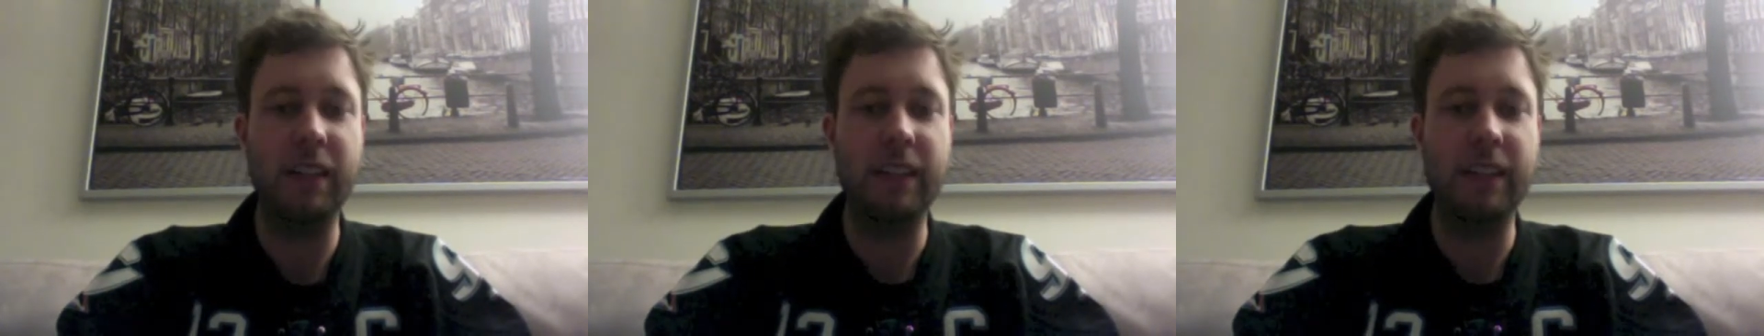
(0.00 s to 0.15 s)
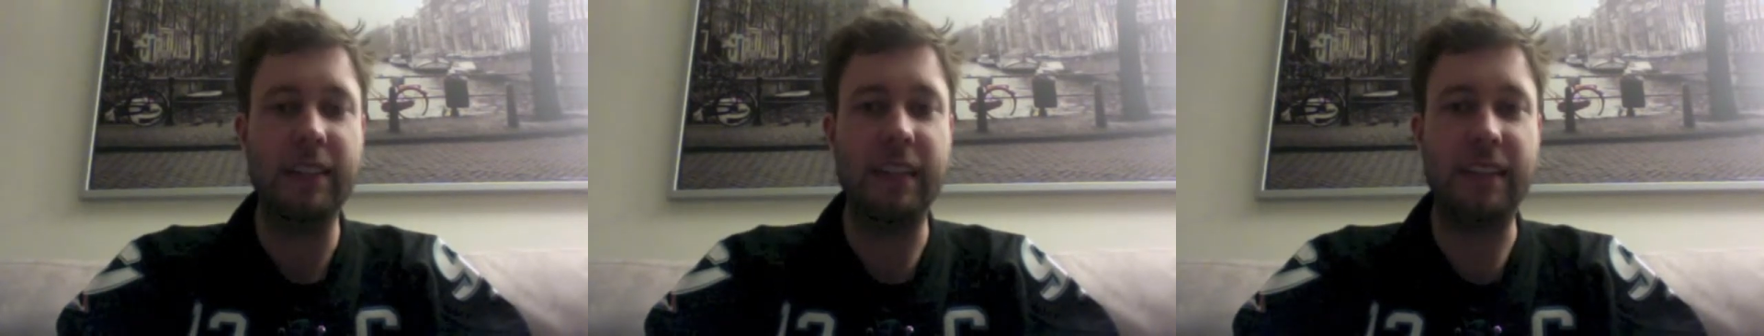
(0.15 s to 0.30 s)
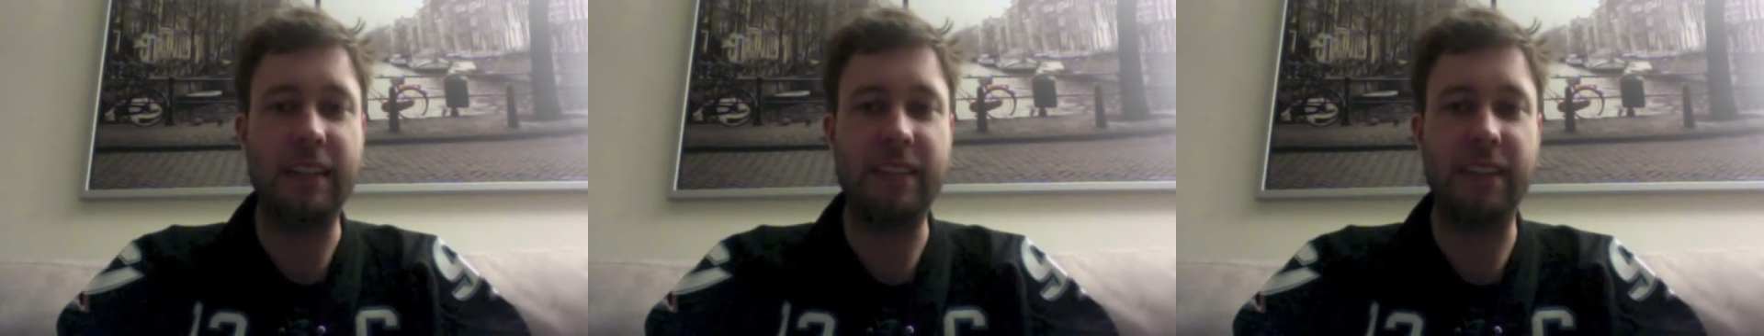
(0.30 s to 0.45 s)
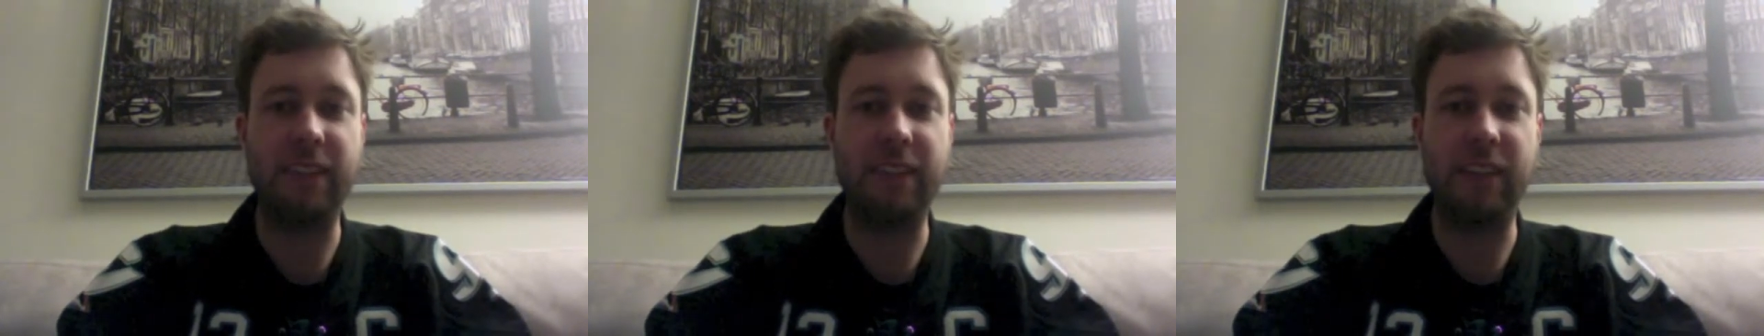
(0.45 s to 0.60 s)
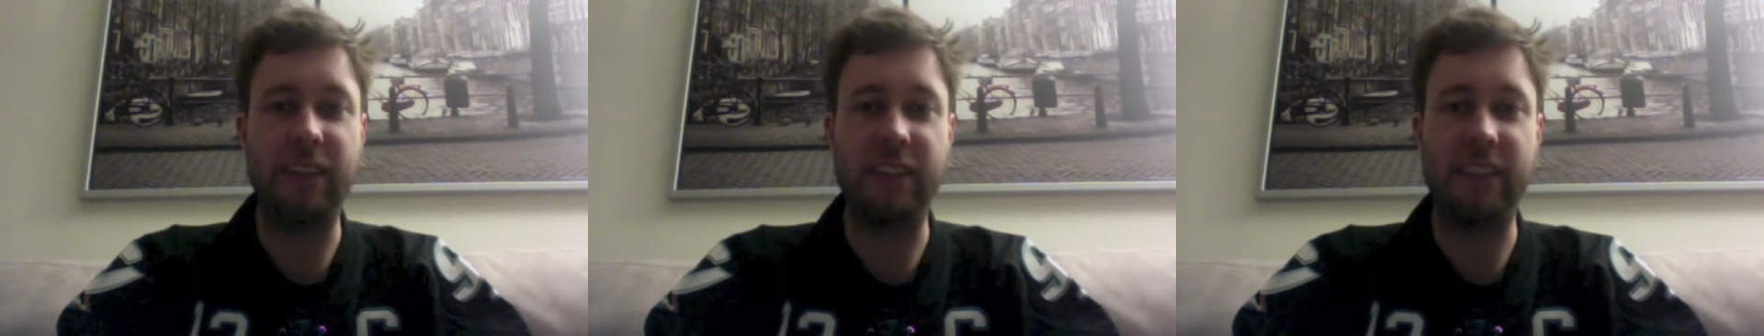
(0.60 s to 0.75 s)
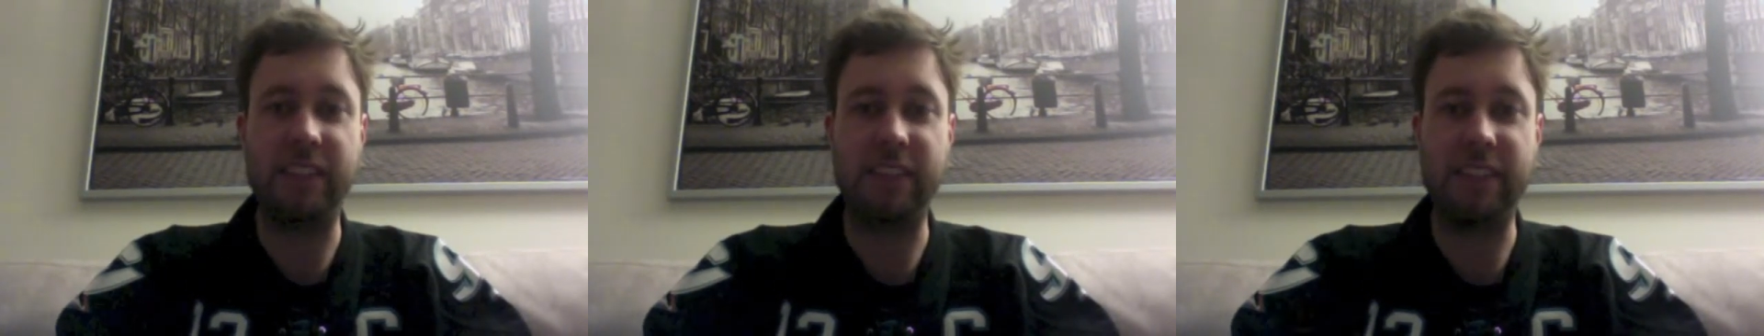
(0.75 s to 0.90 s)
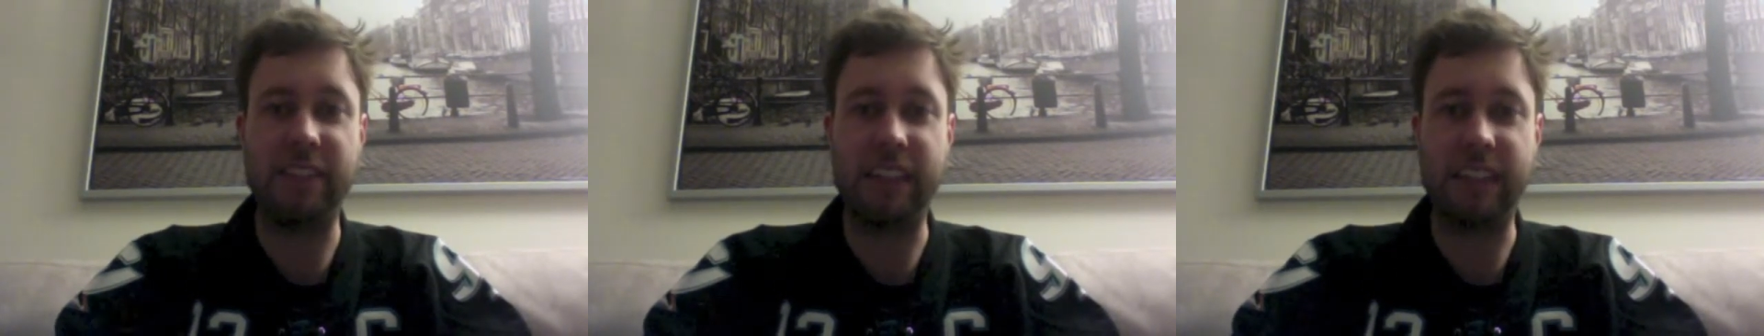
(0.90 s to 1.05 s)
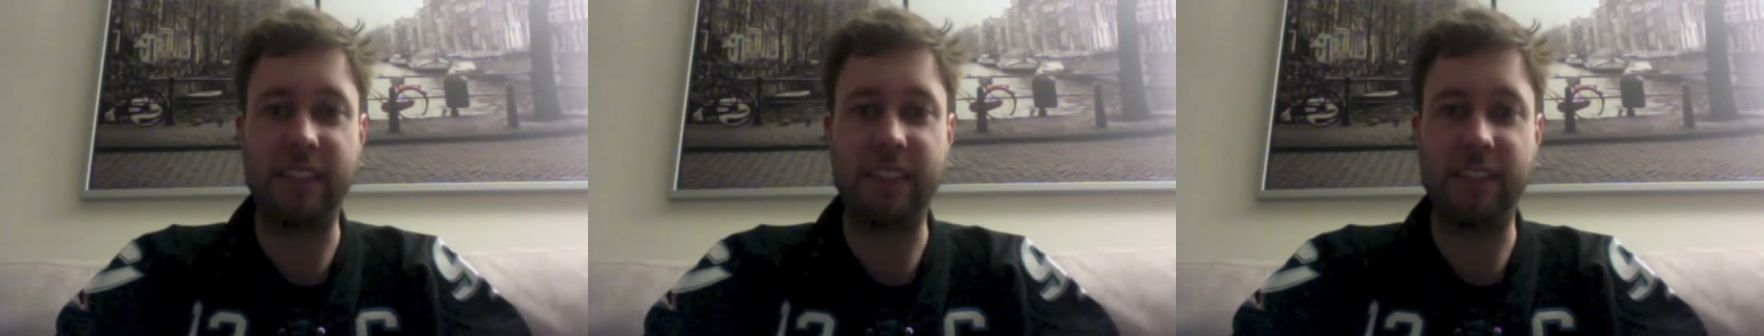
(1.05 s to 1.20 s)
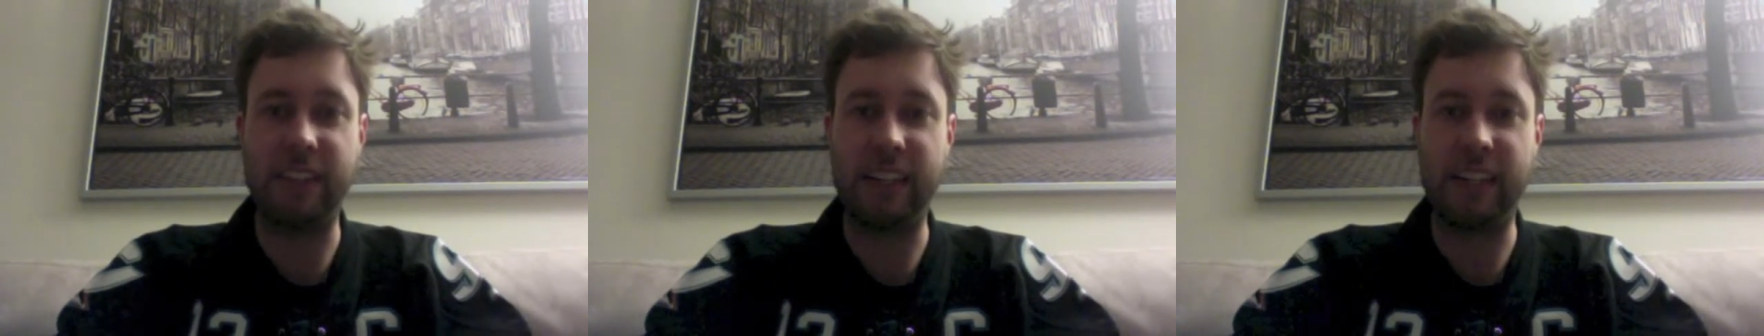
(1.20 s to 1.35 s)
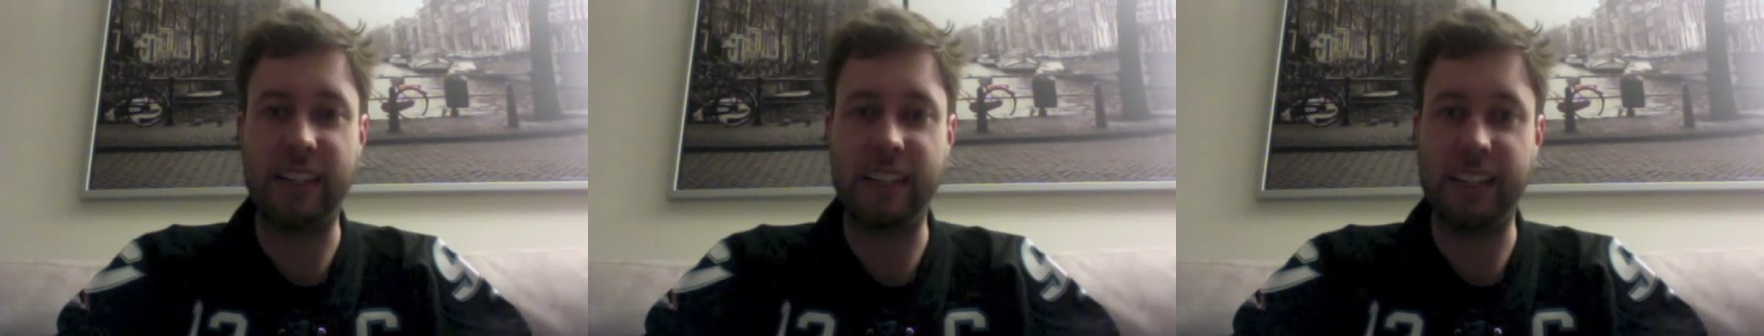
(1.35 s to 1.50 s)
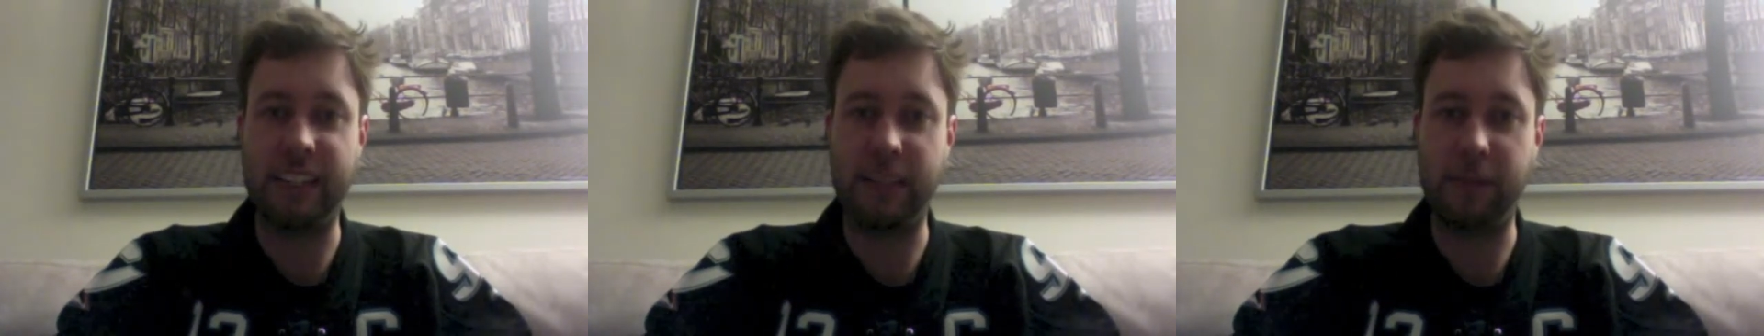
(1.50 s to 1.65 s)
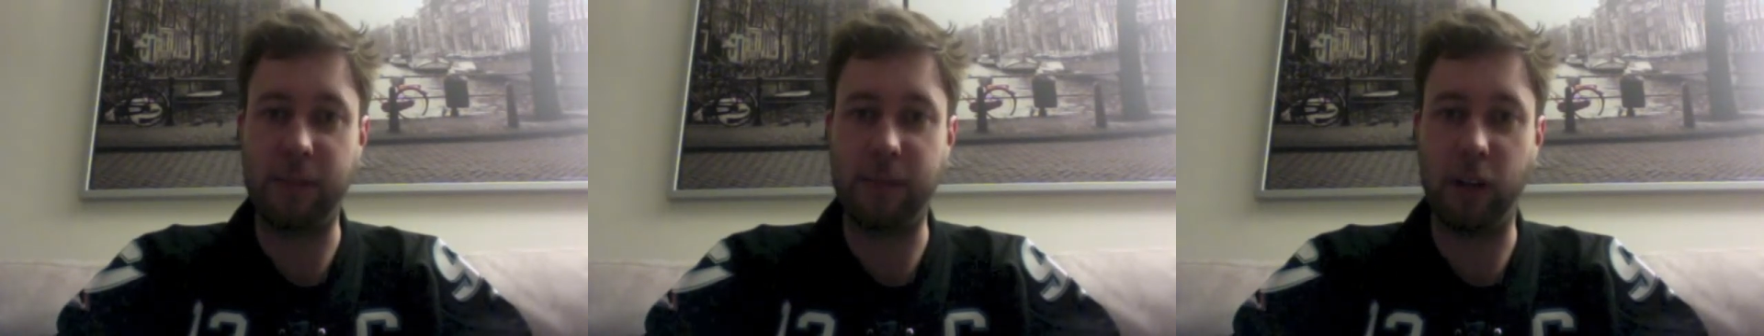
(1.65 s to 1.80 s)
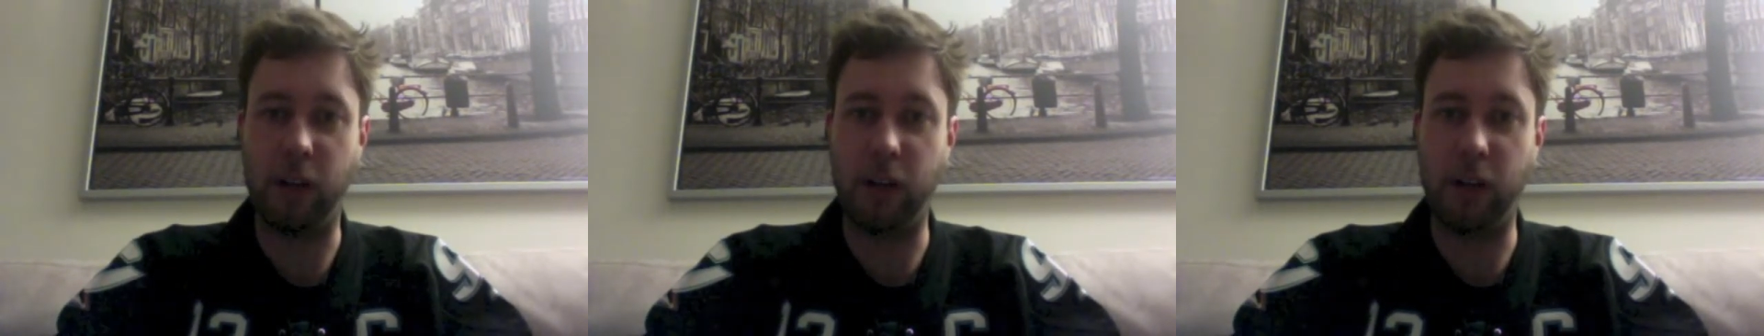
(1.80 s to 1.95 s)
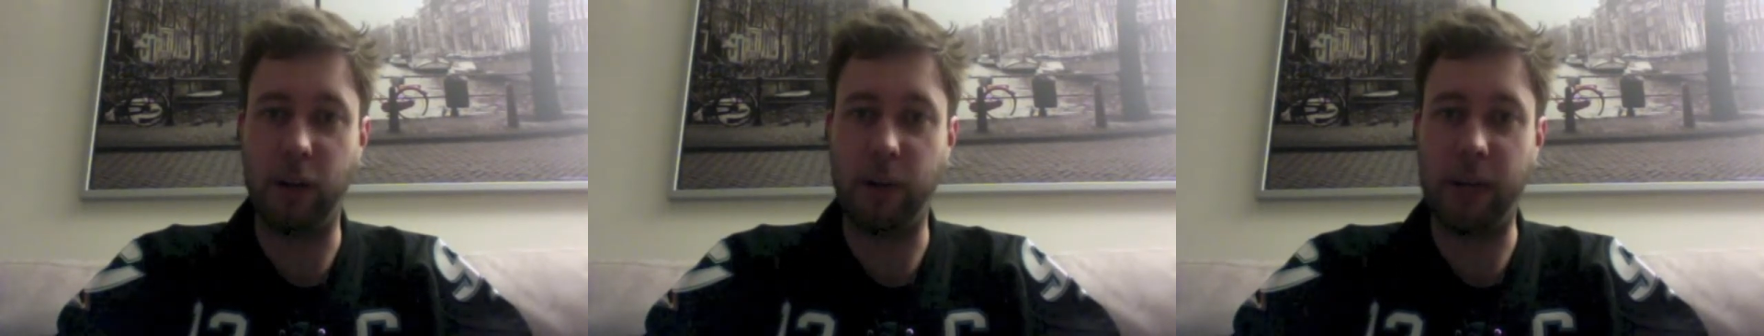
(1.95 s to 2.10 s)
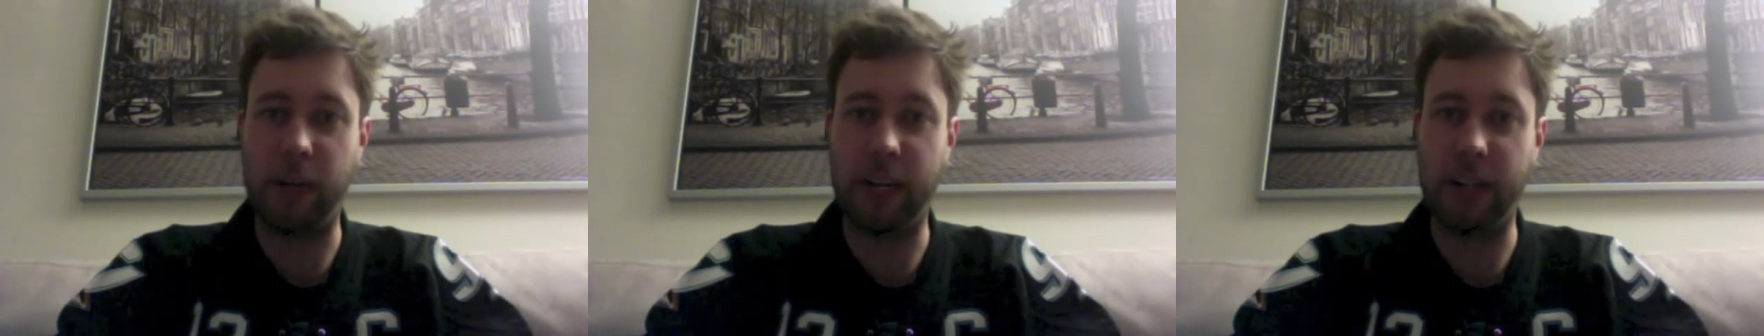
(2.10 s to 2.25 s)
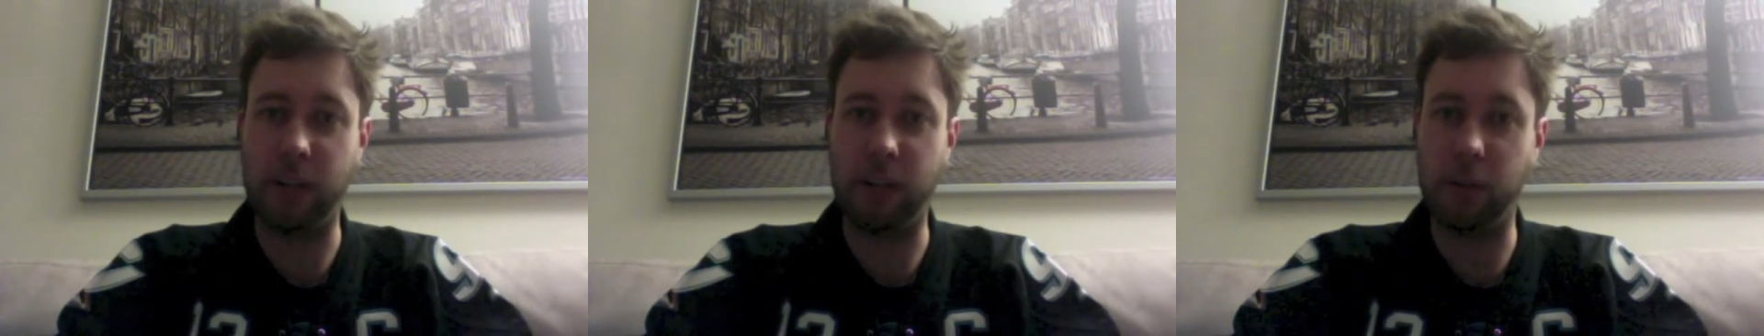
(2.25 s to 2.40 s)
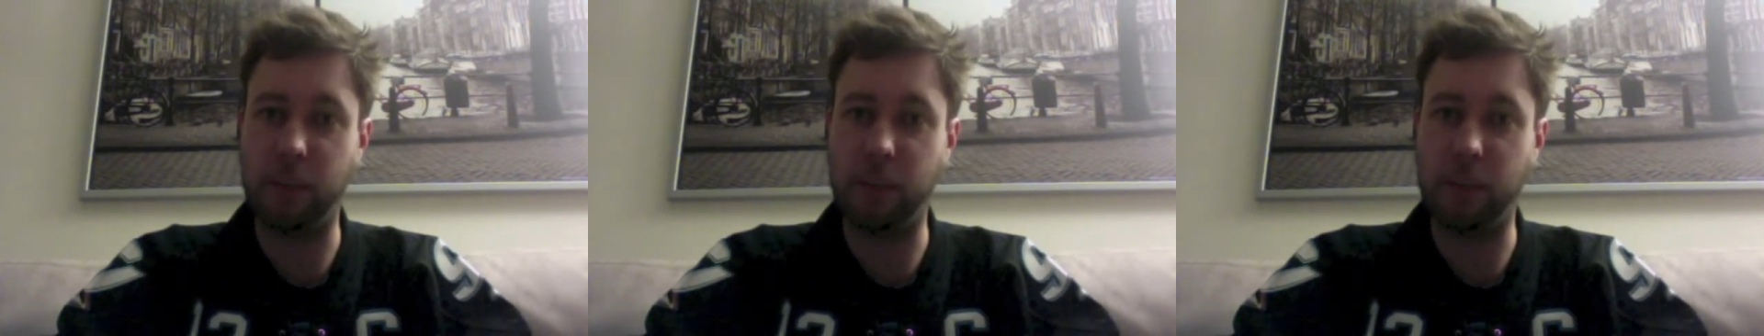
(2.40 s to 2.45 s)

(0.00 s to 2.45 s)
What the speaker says: Next up, we have the 2nd-ranked team, Colorado,